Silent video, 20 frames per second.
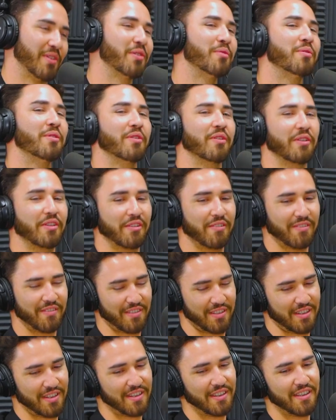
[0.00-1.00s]
Don't worry.
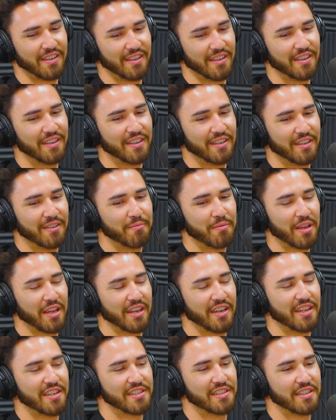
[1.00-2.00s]

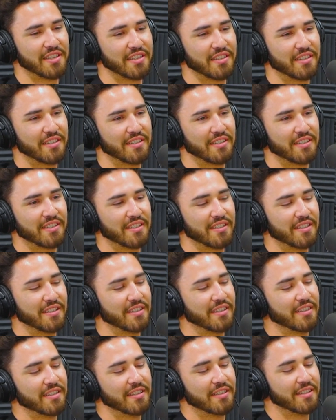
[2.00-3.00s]
Make it easy.
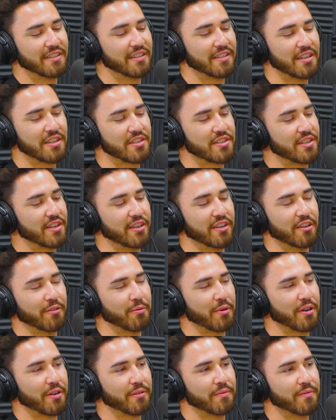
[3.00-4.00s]
Just
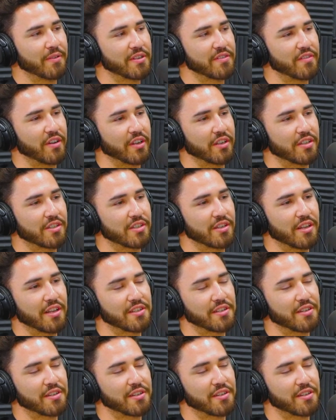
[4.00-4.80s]
chill, bro. Just fucking chill.